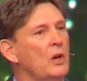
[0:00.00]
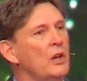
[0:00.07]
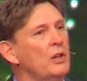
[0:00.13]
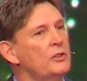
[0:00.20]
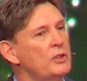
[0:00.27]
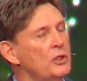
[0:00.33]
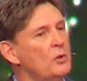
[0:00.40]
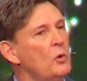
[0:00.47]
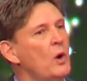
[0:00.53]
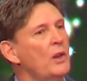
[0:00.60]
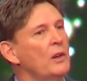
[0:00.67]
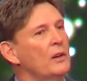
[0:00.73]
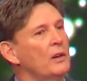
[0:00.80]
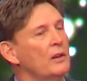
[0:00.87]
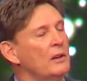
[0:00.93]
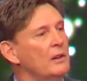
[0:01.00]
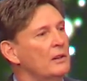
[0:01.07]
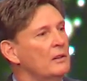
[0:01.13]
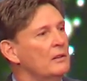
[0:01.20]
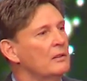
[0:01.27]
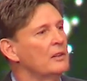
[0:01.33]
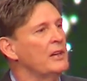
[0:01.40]
do what
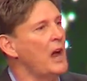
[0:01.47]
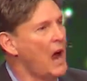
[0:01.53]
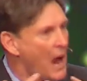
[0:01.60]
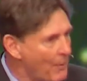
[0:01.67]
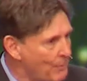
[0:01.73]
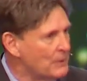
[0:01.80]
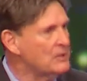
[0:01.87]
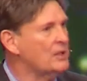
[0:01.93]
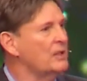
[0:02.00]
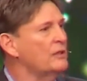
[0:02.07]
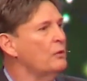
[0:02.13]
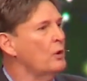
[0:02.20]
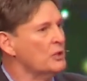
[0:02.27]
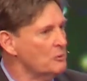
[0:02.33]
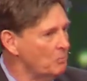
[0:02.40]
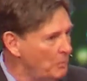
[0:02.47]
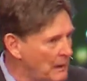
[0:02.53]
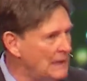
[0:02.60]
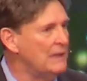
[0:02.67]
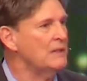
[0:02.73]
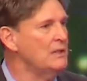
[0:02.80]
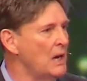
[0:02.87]
the opposite of what's
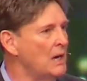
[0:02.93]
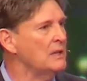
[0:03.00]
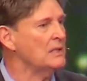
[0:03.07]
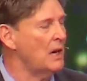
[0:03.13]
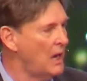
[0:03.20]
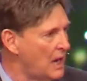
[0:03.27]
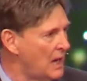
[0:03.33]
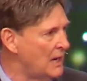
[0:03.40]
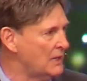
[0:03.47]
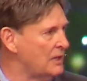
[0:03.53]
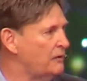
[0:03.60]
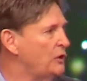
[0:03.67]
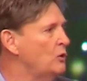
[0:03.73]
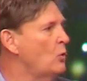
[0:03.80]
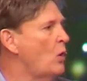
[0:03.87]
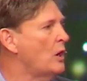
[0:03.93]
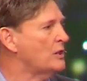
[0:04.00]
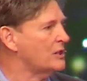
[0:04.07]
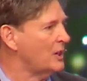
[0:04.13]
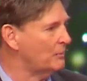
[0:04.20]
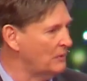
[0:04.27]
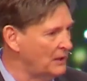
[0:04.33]
being done to us. If you want
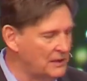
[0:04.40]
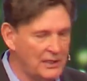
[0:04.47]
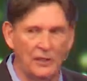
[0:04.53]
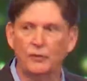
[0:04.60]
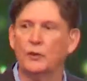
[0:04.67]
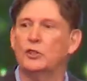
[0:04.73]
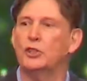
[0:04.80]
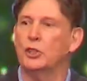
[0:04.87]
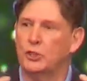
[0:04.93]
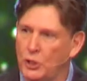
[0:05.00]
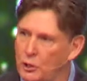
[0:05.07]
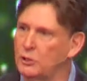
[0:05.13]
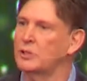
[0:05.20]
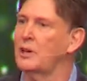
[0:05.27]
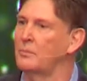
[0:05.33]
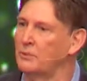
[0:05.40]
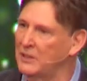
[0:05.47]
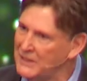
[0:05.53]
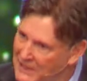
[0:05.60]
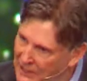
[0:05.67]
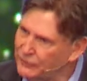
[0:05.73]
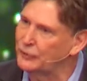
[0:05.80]
something different, you do
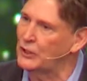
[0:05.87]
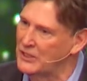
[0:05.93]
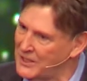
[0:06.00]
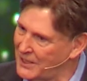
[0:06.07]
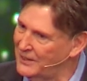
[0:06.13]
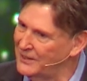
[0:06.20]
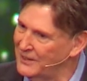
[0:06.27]
something different.